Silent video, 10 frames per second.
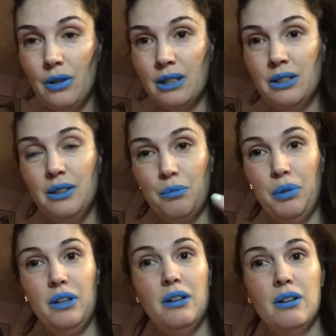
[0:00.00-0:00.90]
I should have
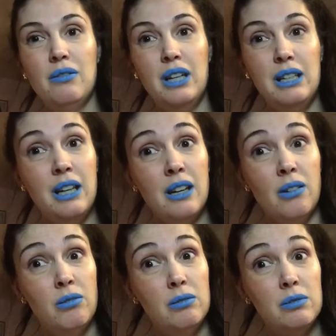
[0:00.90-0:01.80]
put it on right now
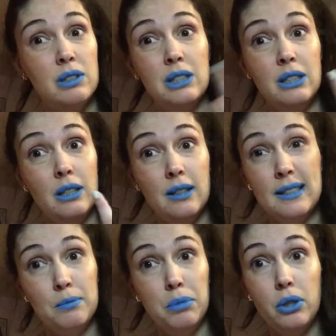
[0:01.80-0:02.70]
instead of
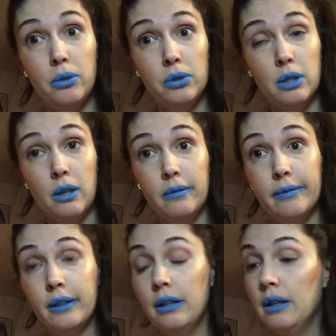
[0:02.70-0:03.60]
this blue stuff.
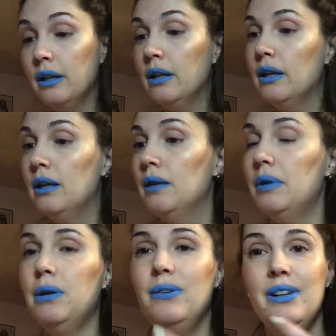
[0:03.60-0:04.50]

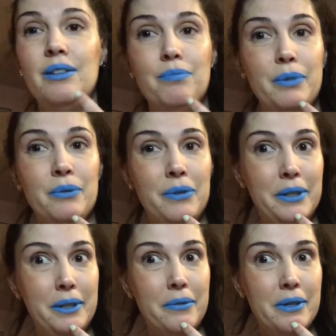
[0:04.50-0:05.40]
But I really, I've been
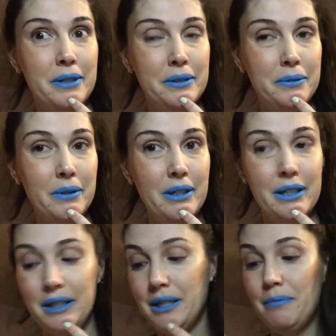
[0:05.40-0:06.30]
really wanting to wear
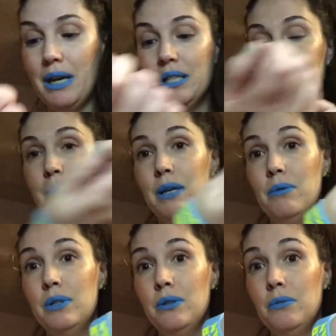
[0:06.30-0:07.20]
it and imagine my
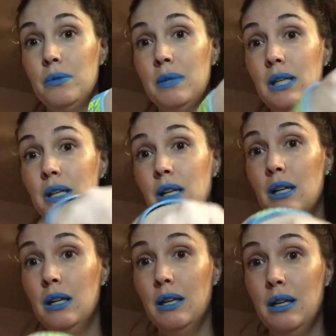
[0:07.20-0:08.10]
Wonder Woman
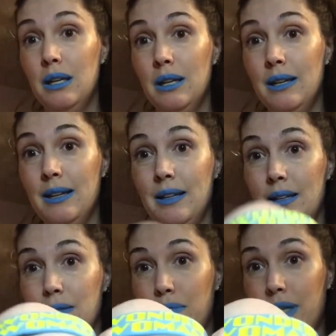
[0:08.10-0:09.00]

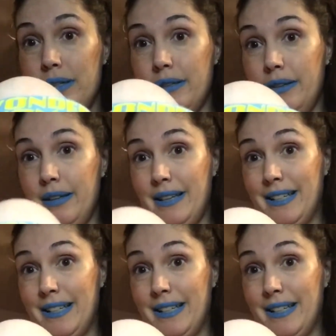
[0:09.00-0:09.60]
bracelet.